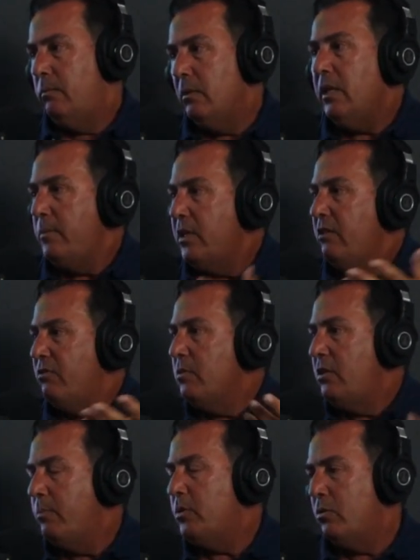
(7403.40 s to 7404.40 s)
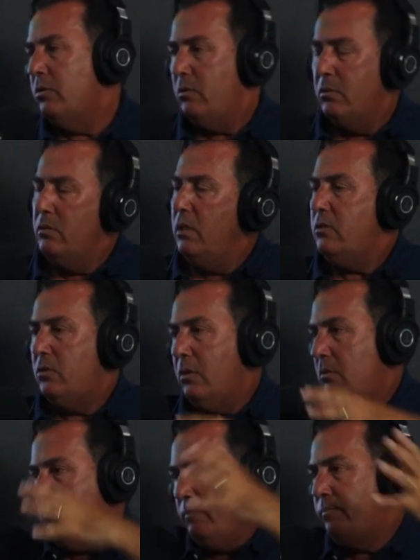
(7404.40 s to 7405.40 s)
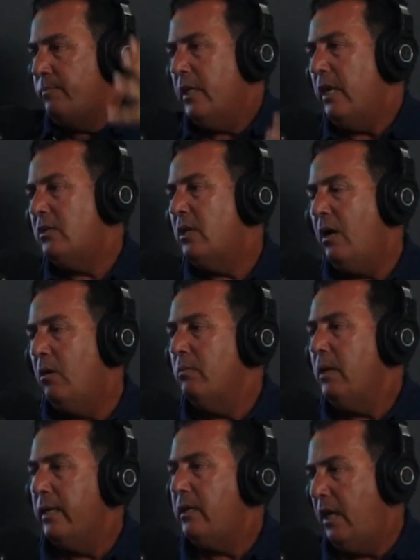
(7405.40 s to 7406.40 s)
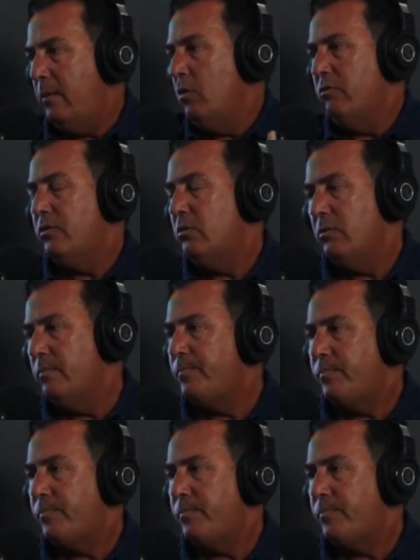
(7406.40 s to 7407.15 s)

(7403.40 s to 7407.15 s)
let me give him the opportunity to do this. So that's how I came over to